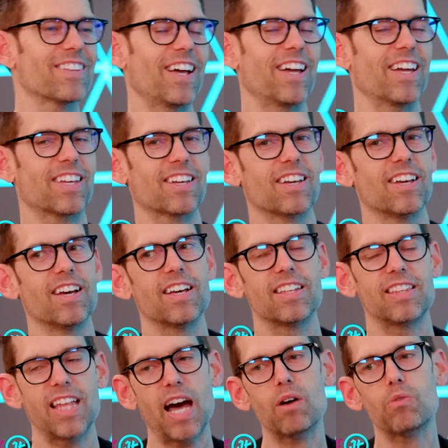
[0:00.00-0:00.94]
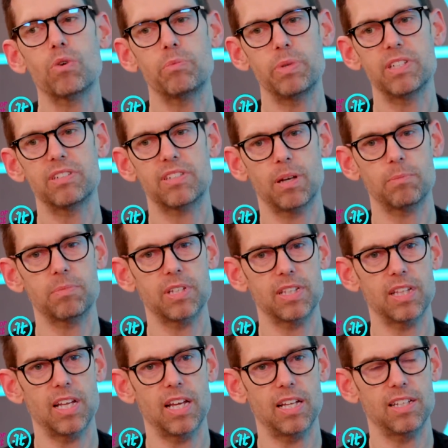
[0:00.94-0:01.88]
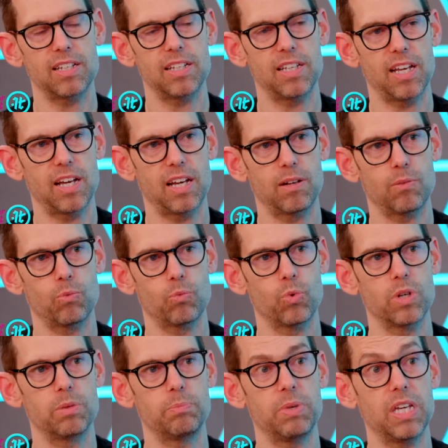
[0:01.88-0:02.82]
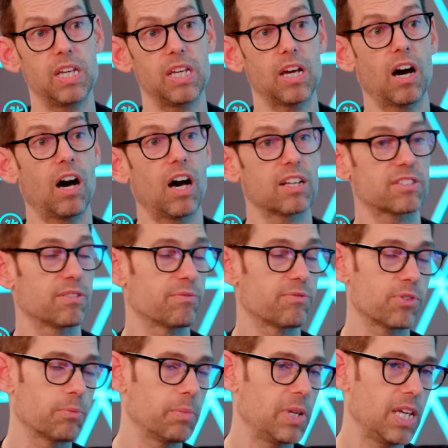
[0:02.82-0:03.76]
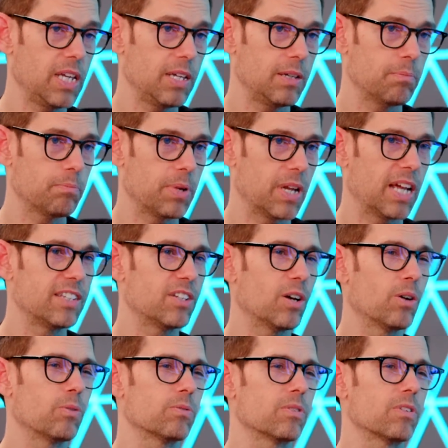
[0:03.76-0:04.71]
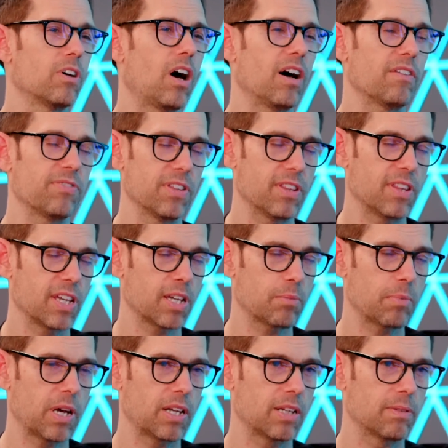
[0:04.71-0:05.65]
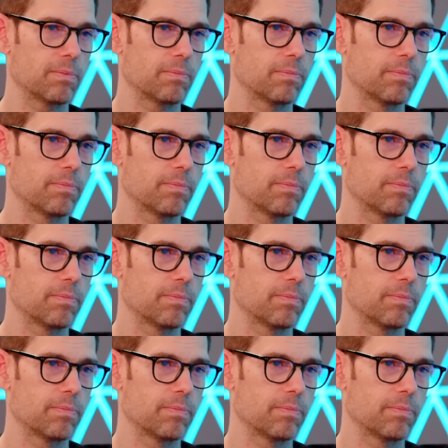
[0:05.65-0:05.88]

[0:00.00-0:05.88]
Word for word: like, that would be something that, yeah, would be awesome for me, but I don't often think about it.